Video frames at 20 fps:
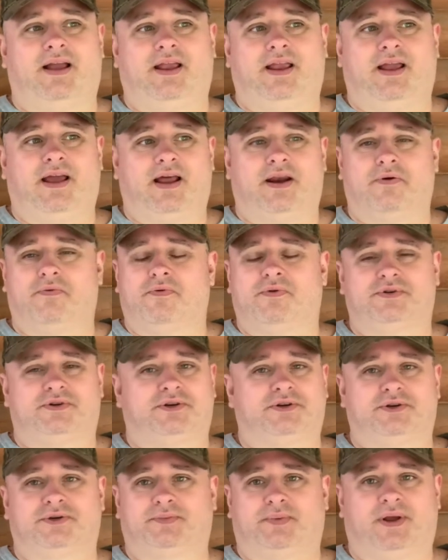I don't want
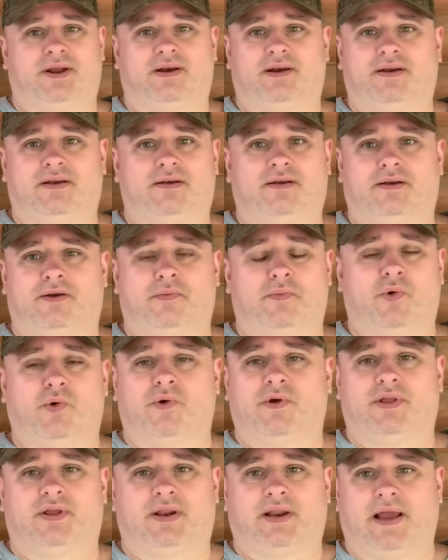you to spend no more
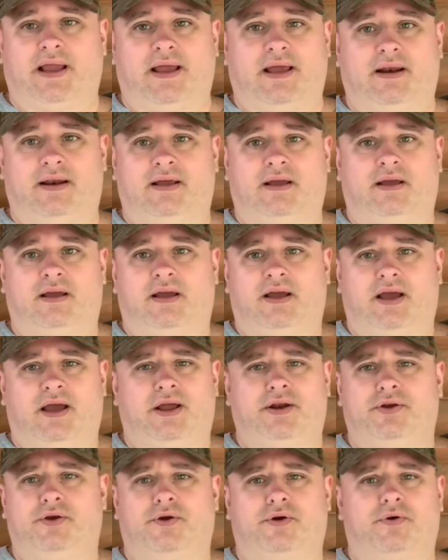than that.
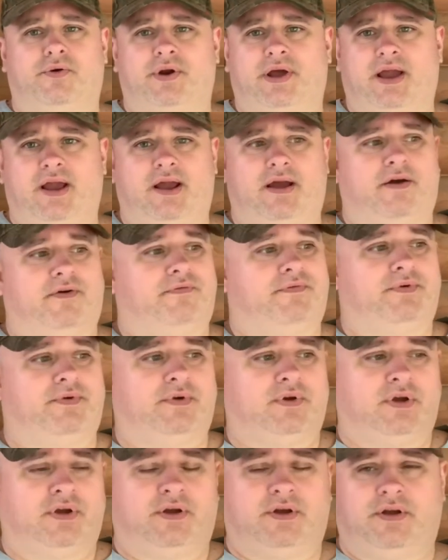And you're going to have,
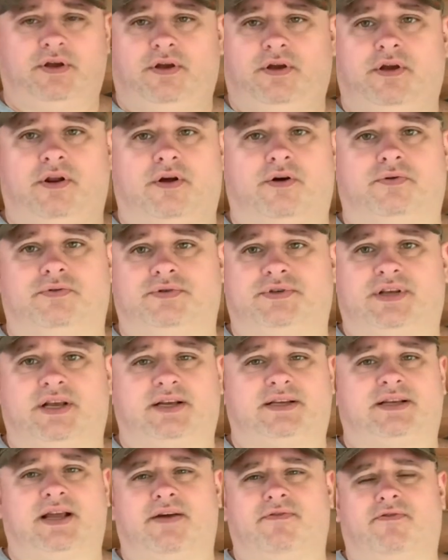you know,
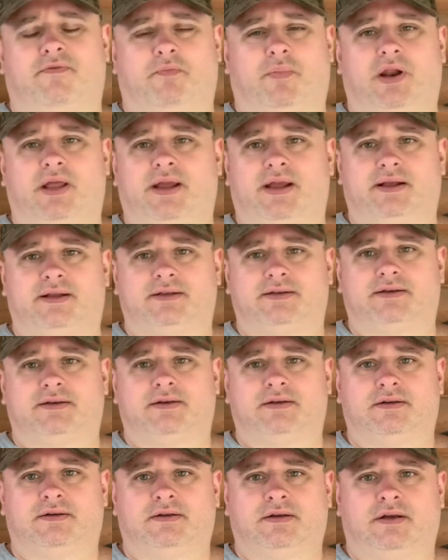6-7 blends
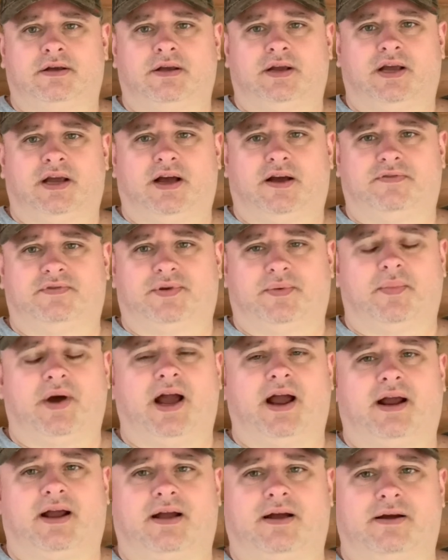of
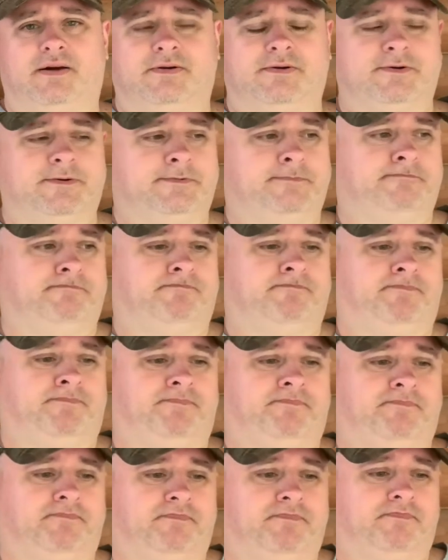tobacco.
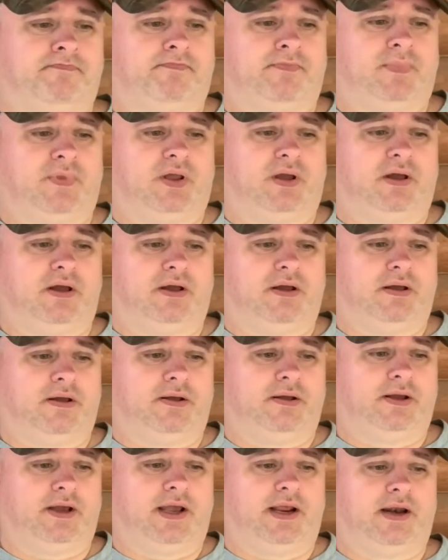
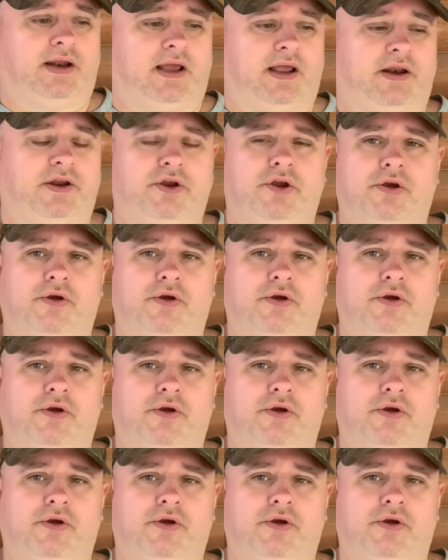I'm